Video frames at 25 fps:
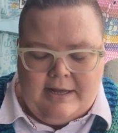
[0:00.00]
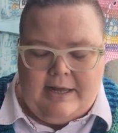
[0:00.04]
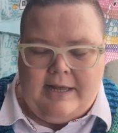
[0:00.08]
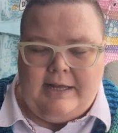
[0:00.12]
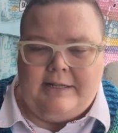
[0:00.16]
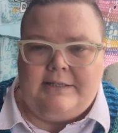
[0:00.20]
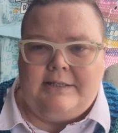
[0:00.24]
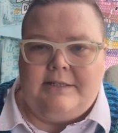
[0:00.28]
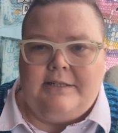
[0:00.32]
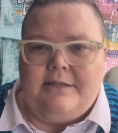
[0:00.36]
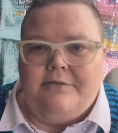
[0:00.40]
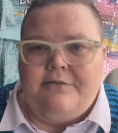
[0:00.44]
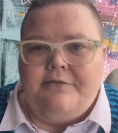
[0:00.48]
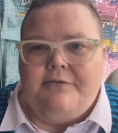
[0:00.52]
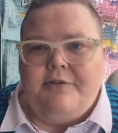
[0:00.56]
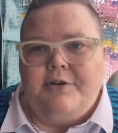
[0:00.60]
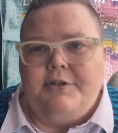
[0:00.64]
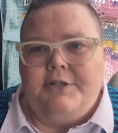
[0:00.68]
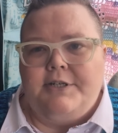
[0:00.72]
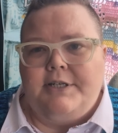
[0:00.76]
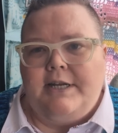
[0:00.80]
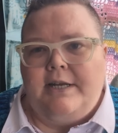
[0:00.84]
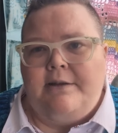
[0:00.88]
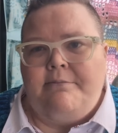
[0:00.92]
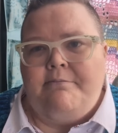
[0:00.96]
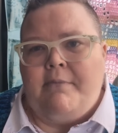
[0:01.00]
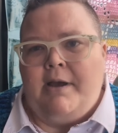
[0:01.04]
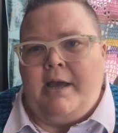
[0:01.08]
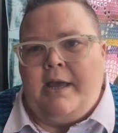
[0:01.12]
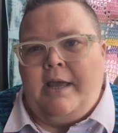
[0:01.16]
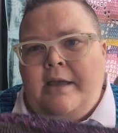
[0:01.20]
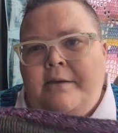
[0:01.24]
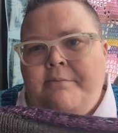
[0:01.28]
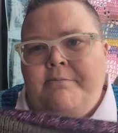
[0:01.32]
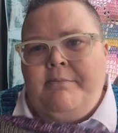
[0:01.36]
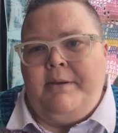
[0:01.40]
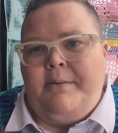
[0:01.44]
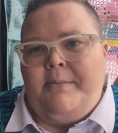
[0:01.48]
It's the first in
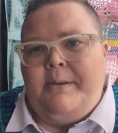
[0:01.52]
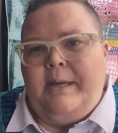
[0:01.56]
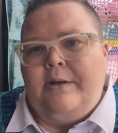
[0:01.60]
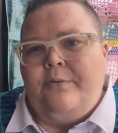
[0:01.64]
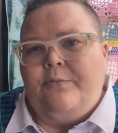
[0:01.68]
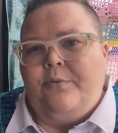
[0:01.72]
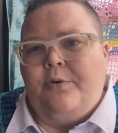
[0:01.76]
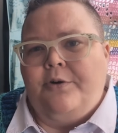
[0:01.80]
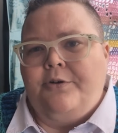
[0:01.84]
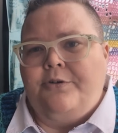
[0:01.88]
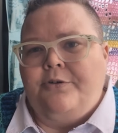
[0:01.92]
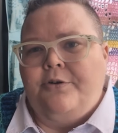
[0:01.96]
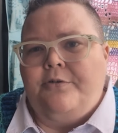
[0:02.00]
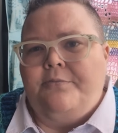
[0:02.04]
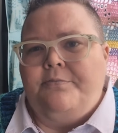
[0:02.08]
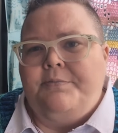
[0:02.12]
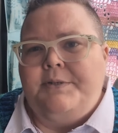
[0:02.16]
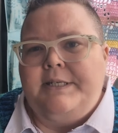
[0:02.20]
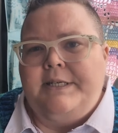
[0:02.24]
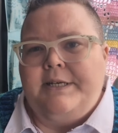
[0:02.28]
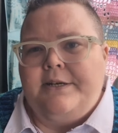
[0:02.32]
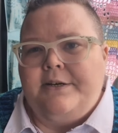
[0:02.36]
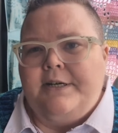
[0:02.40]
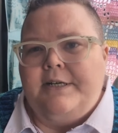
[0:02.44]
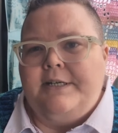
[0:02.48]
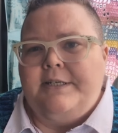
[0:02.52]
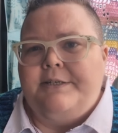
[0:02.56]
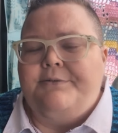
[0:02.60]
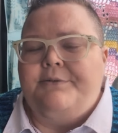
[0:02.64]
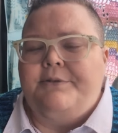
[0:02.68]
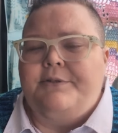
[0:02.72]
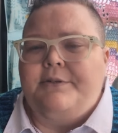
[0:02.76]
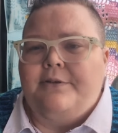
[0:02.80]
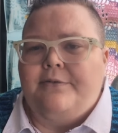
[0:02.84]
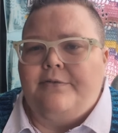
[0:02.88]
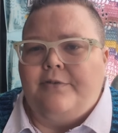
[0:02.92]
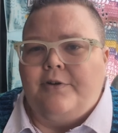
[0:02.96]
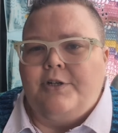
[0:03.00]
my Me Made Wardrobe series. It
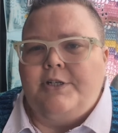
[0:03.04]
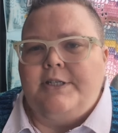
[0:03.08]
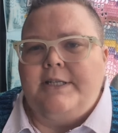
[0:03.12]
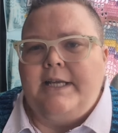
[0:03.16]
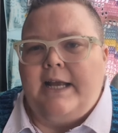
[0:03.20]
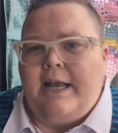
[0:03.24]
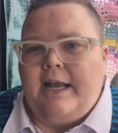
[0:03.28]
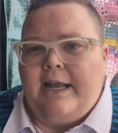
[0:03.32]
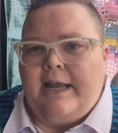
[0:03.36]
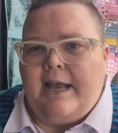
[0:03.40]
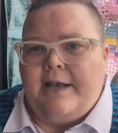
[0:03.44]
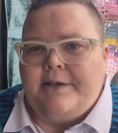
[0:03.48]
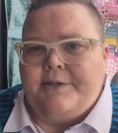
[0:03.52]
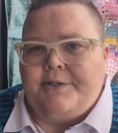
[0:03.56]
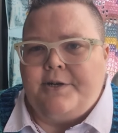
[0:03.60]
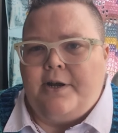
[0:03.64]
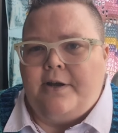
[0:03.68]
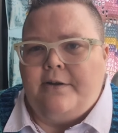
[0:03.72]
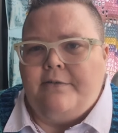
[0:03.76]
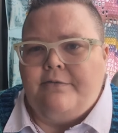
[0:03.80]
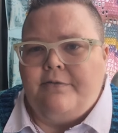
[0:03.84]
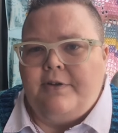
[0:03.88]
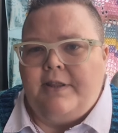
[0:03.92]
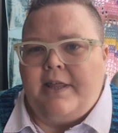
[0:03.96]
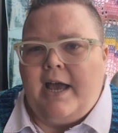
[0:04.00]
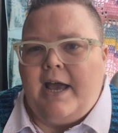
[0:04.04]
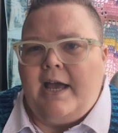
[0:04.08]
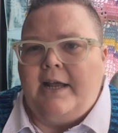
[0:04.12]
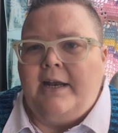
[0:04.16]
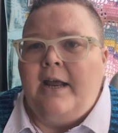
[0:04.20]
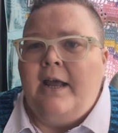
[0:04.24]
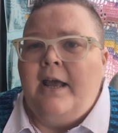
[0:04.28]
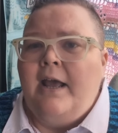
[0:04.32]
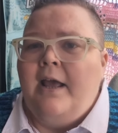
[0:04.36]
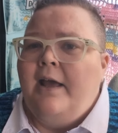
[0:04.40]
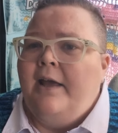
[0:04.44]
was the first thing I cast on for that.